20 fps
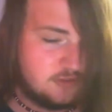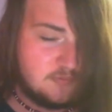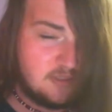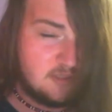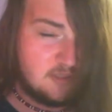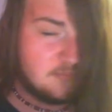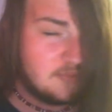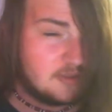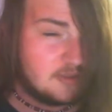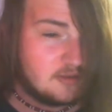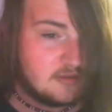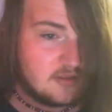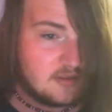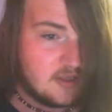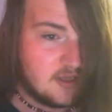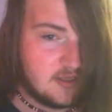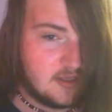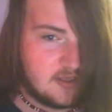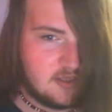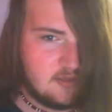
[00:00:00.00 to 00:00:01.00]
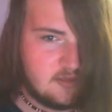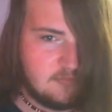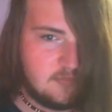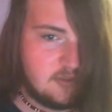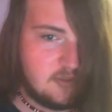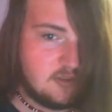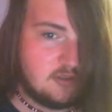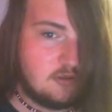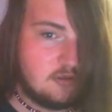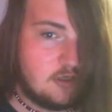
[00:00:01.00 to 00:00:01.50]
explain it better than I
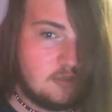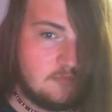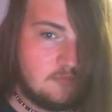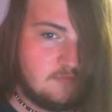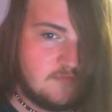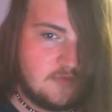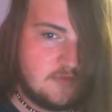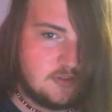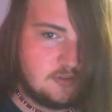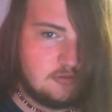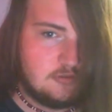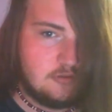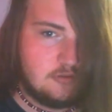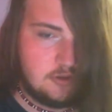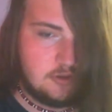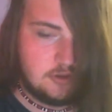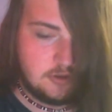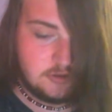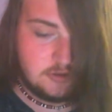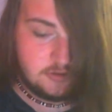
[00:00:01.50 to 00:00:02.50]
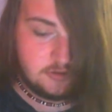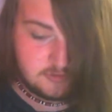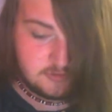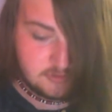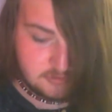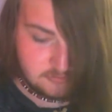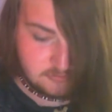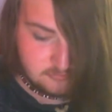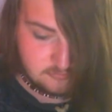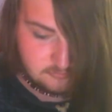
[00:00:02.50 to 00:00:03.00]
can, but I'm a visual learner,
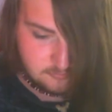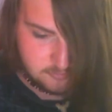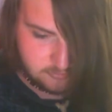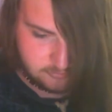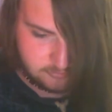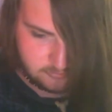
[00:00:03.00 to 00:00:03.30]
so.